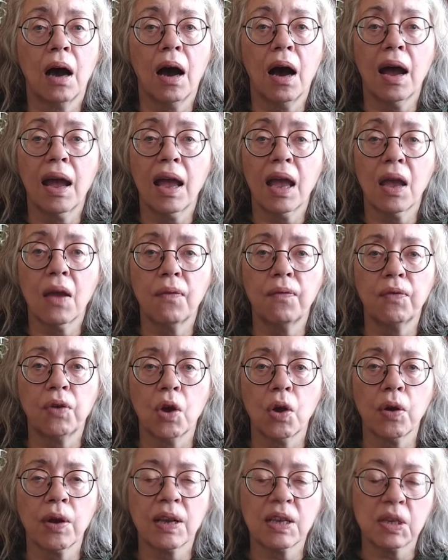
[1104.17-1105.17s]
I have
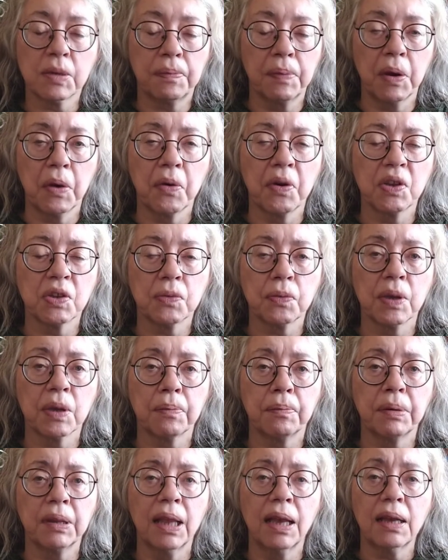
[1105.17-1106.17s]
no experience
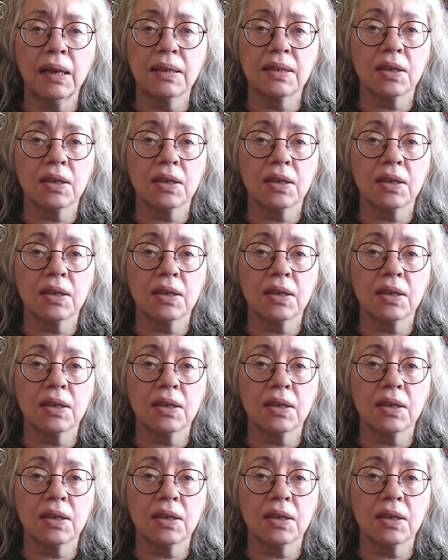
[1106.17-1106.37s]
with Plex,